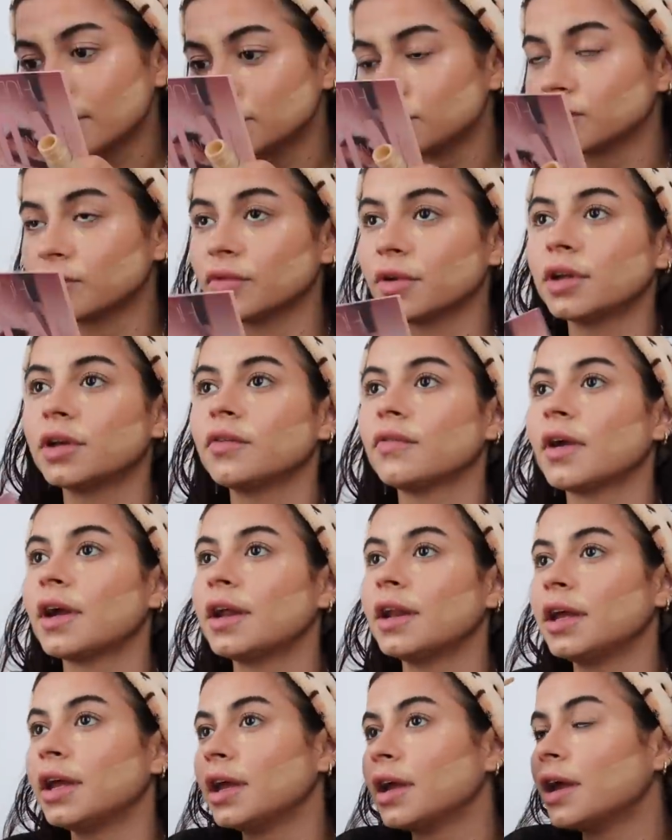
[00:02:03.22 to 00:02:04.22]
It was really
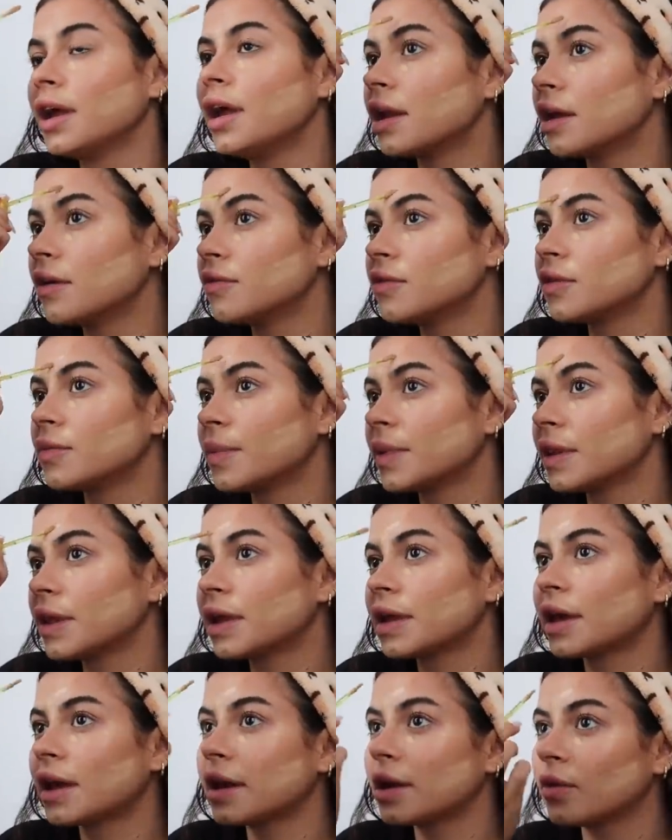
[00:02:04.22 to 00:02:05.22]
rainy and I've just been
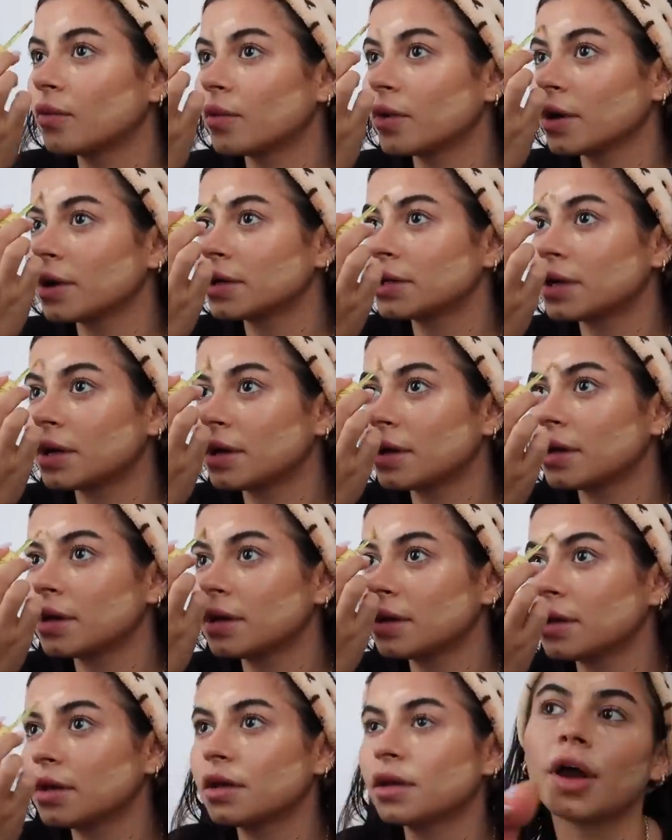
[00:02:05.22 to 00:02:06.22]
like getting work
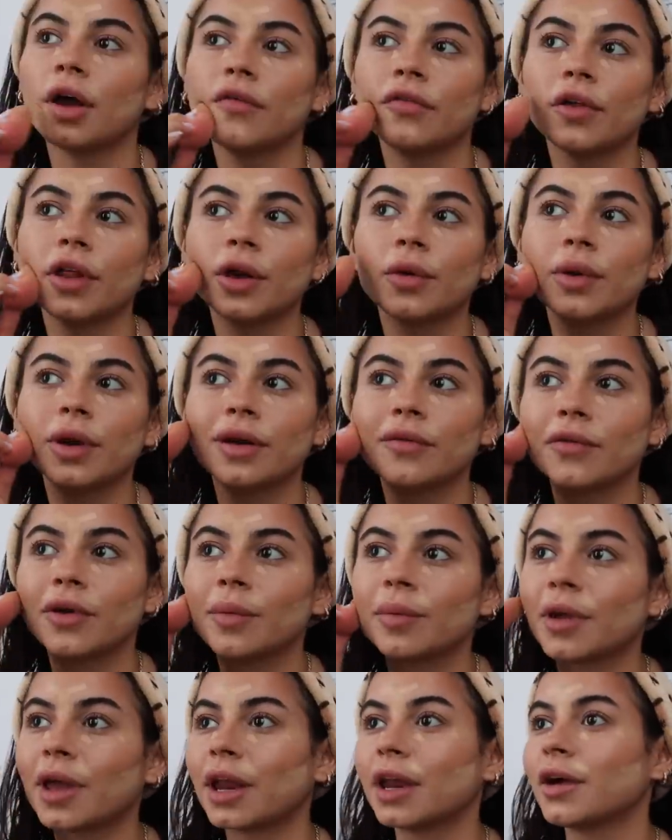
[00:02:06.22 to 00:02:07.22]
done. I feel like whenever
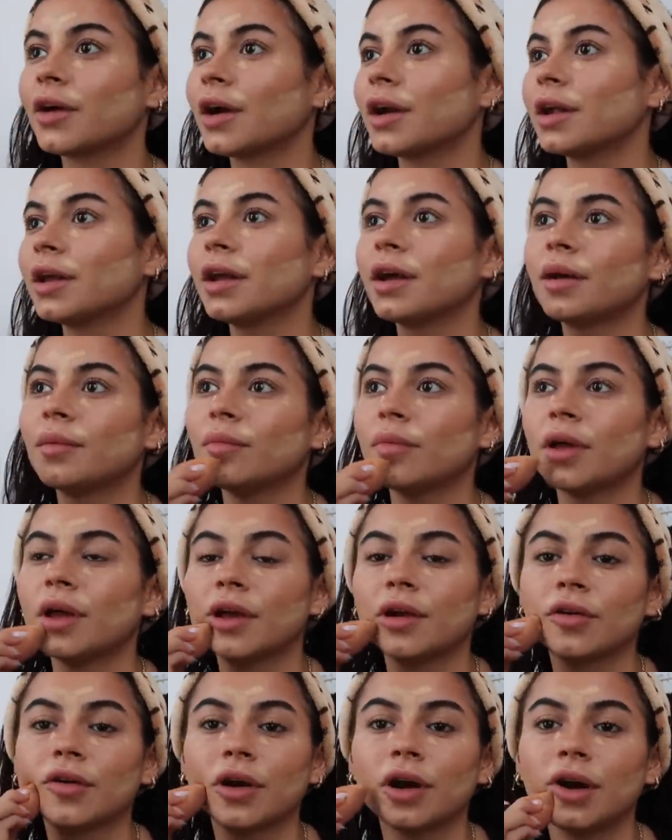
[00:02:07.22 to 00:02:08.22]
I'm getting ready, I'm
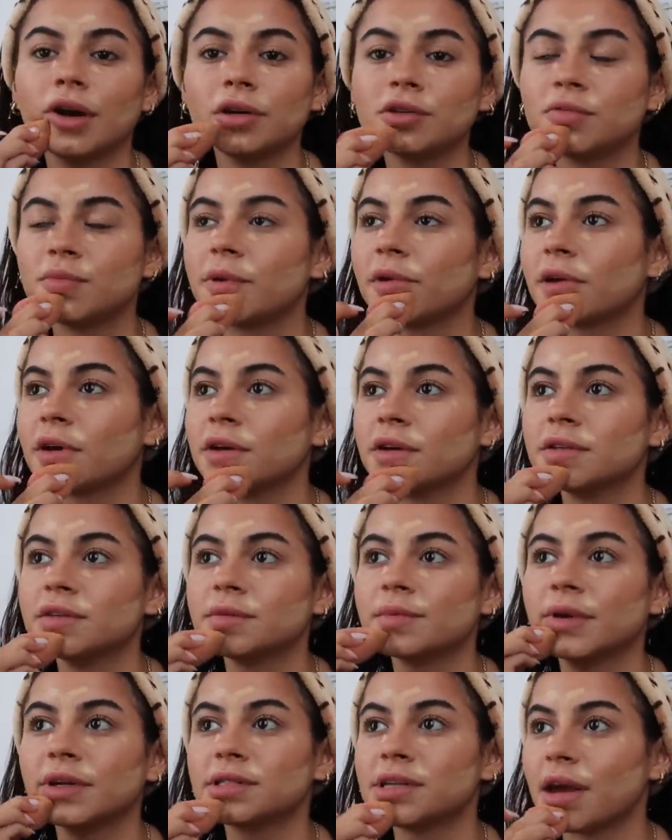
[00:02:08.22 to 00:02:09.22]
in a rush
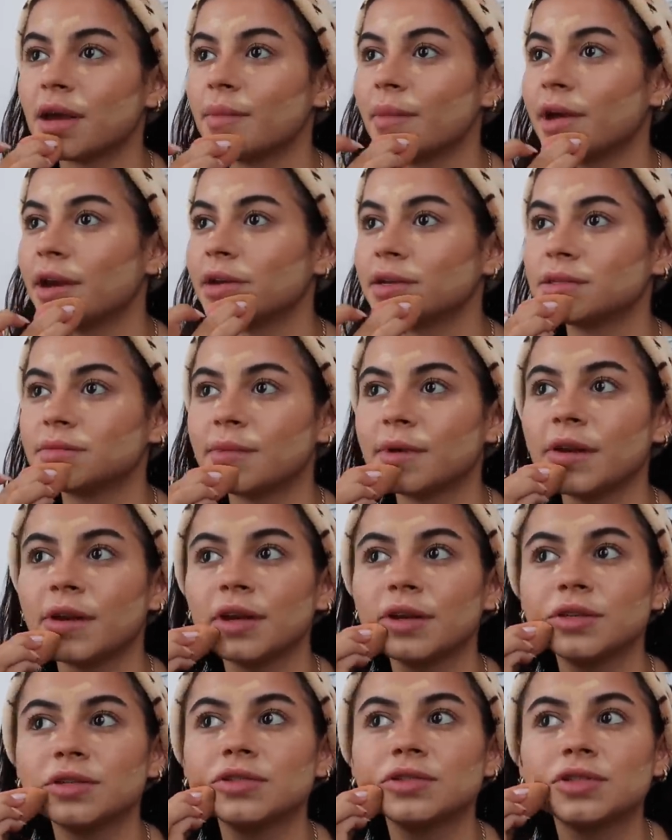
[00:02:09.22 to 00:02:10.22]
because my time
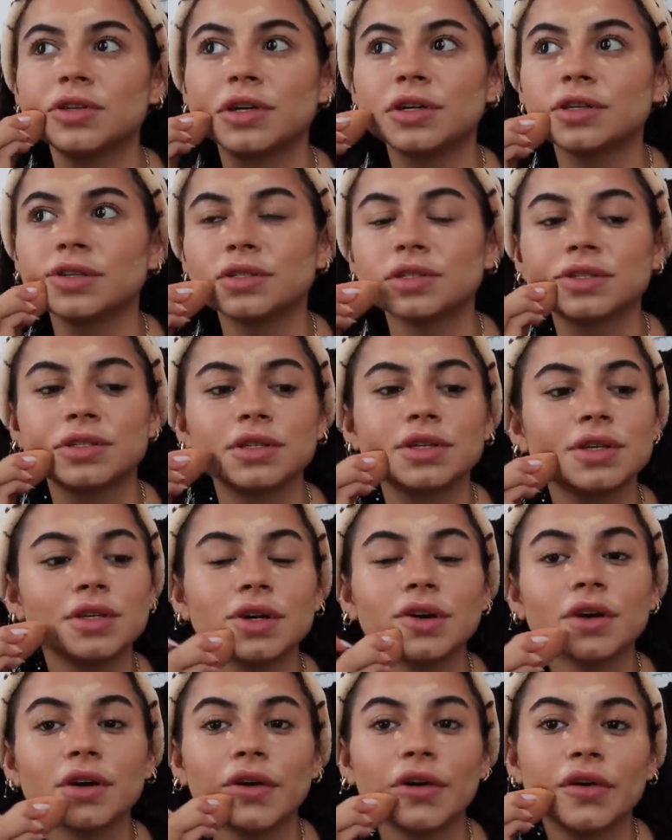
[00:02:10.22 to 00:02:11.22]
management is just
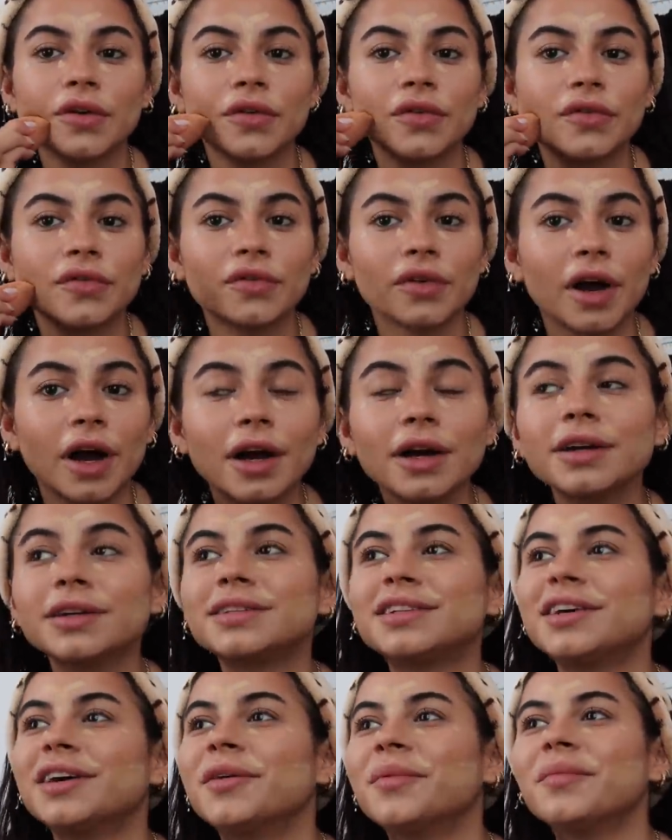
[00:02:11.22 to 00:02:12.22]

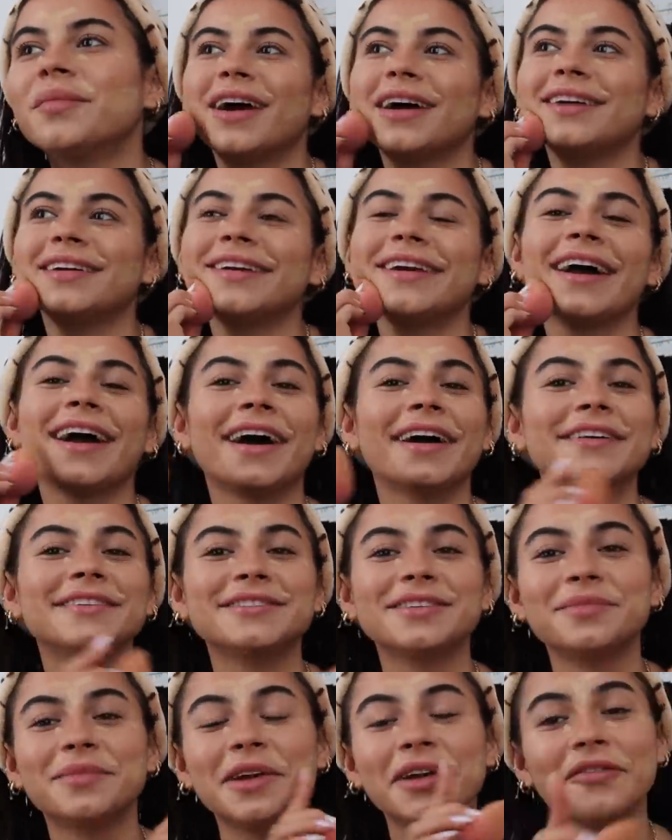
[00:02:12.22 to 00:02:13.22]
fucked. But yeah, it
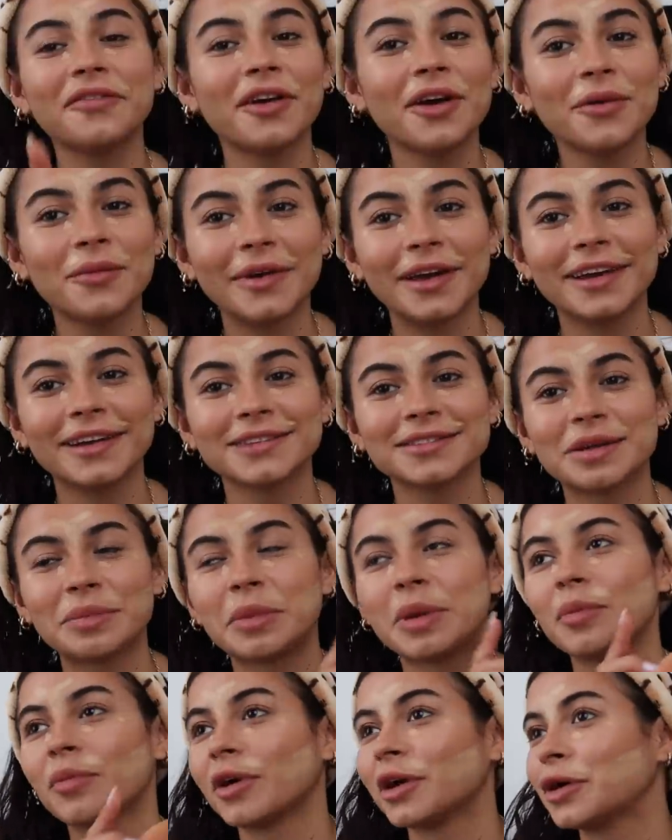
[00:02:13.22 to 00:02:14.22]
should be a fun week, so I'm
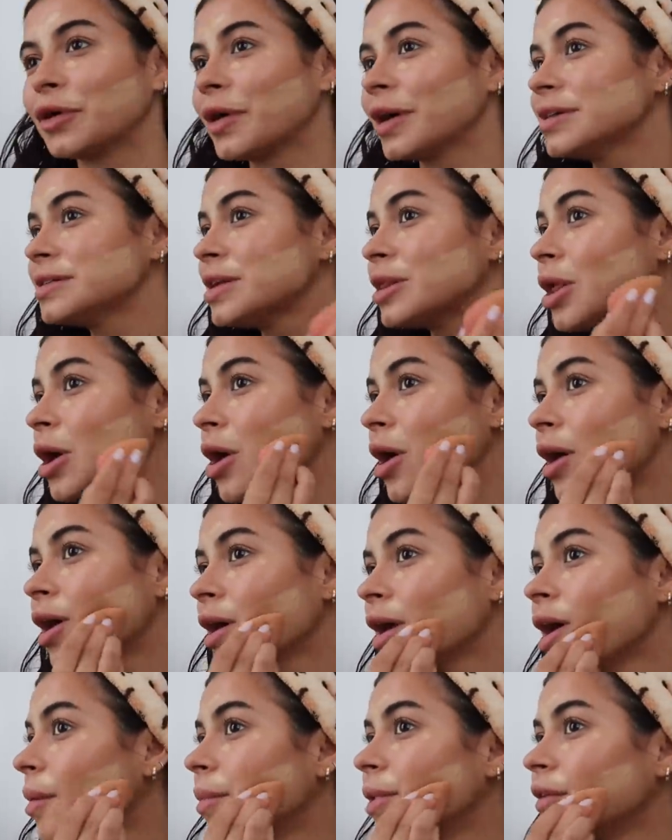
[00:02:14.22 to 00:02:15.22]
gonna bring you guys
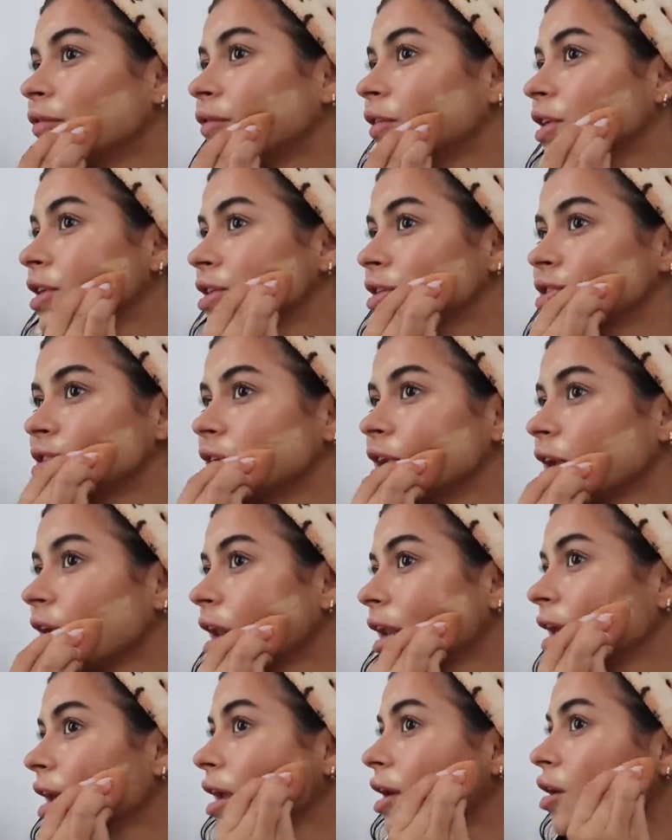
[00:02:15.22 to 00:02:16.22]
along. I'm gonna finish
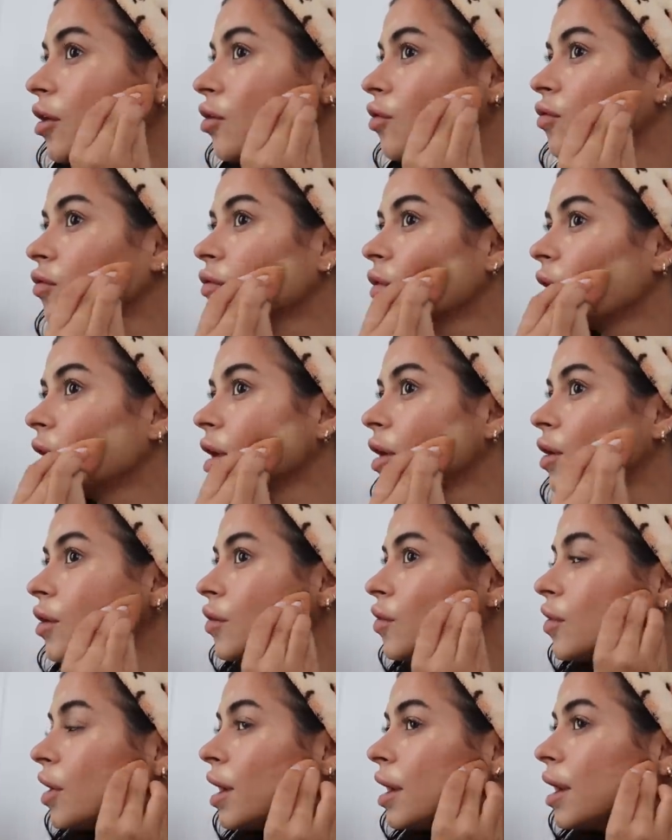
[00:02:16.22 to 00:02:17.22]
getting ready
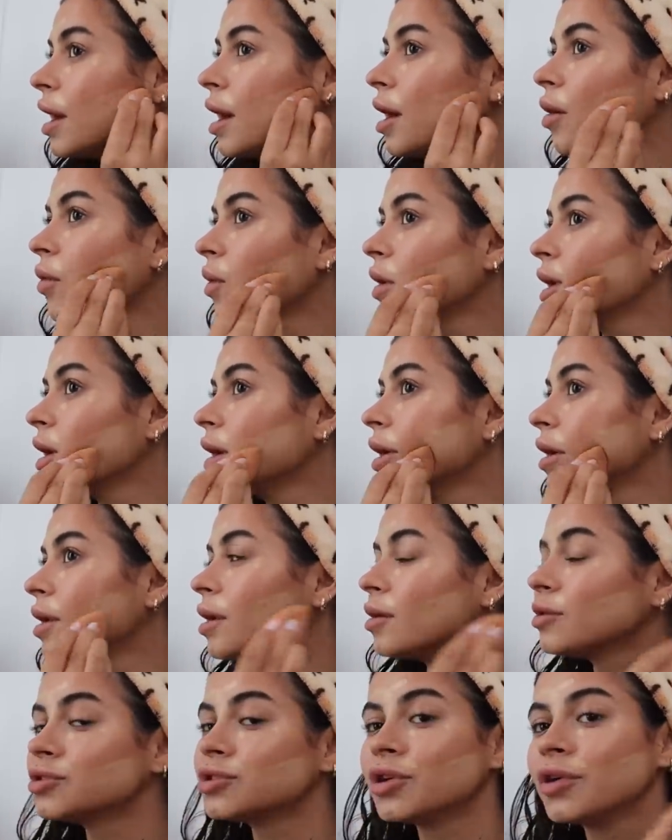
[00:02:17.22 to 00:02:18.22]
right now
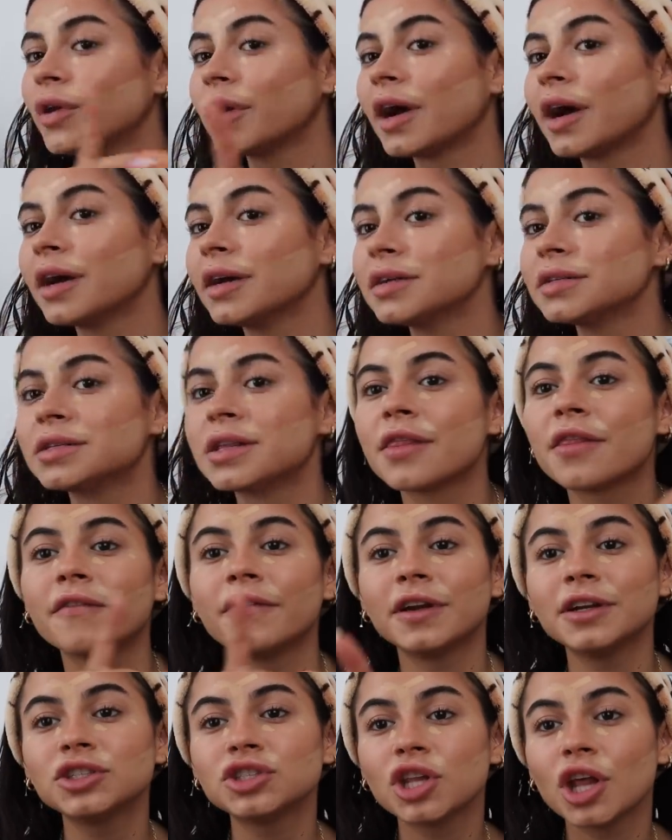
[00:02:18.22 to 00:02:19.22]
and I'll show you guys the
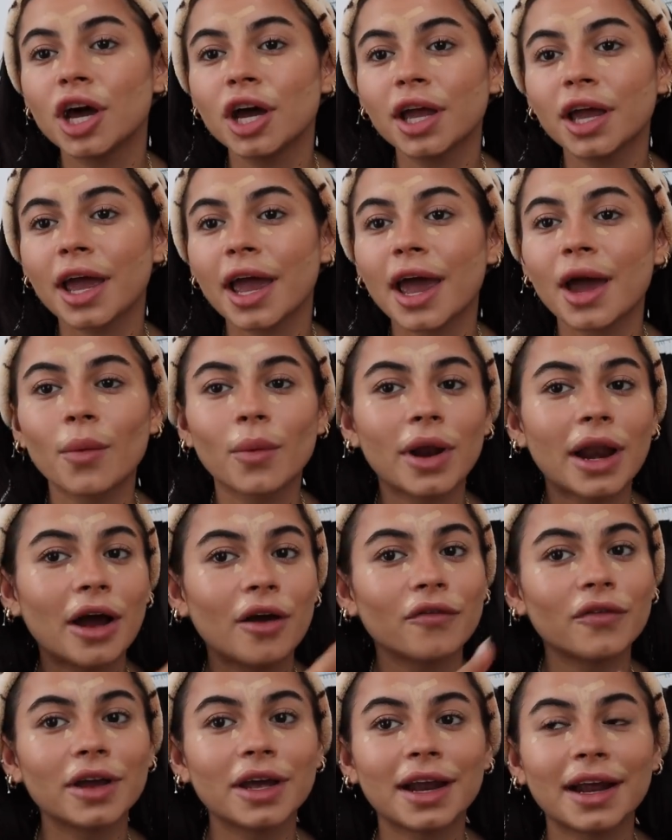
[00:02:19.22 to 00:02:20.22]
finished look and what
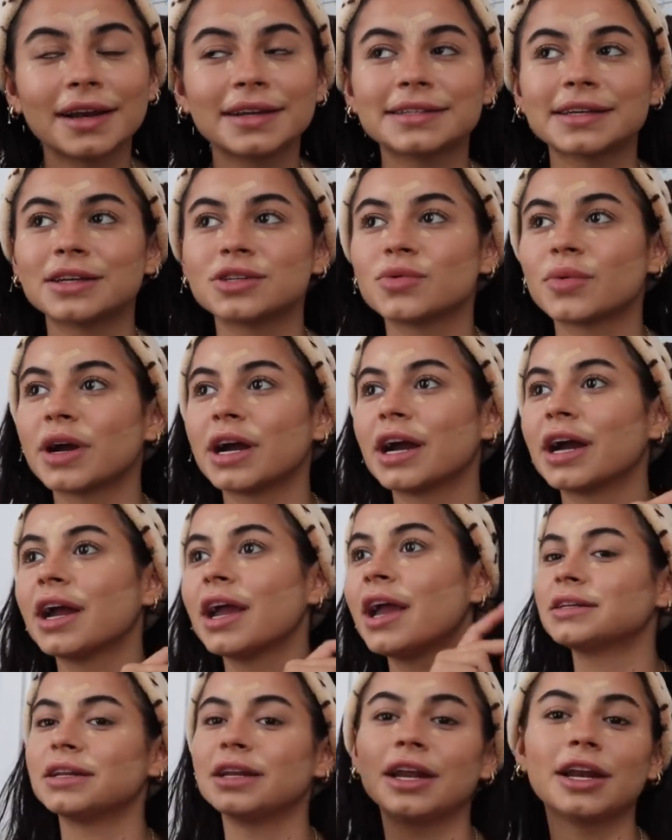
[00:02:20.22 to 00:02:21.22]
outfit I decide to wear to